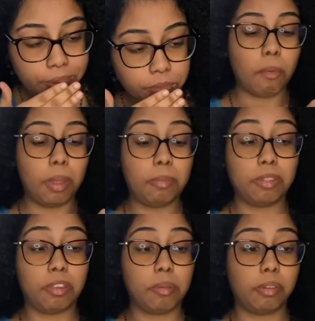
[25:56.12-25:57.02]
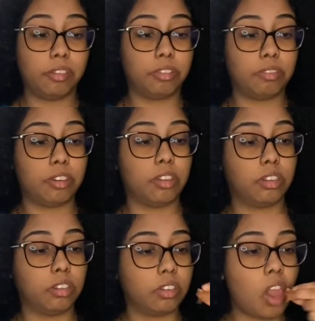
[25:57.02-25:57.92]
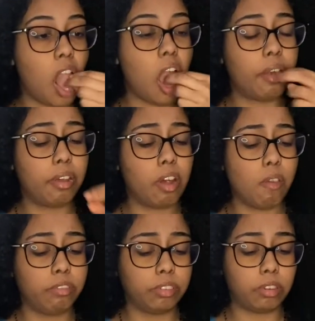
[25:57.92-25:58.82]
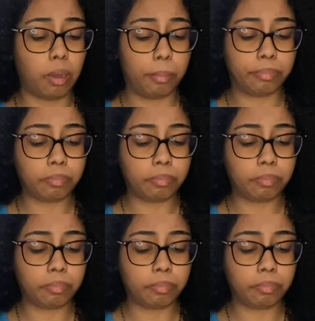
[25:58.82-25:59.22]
What made me think about this one because I think I was um